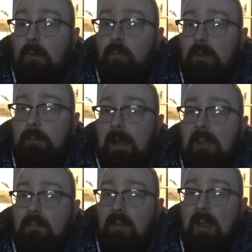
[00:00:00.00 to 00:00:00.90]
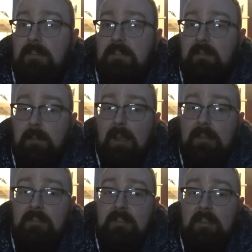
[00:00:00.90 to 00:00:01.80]
will buy the rights to the
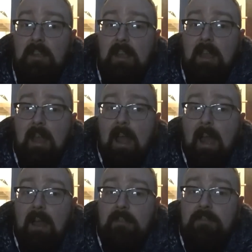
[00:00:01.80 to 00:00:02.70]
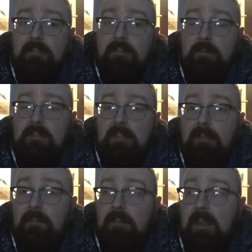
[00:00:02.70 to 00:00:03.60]
blends and use a
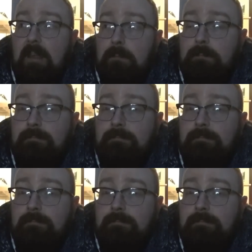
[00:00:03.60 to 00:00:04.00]
different name.